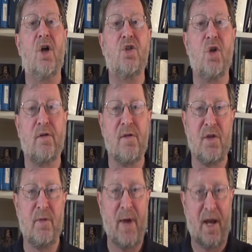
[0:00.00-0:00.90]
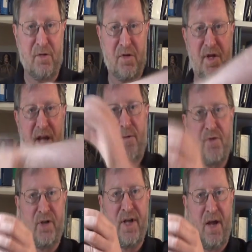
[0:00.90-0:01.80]
Tottles are the packs that stand
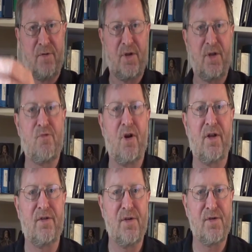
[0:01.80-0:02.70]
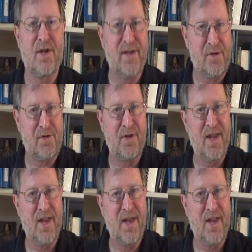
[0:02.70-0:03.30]
upside down, so the product is next to the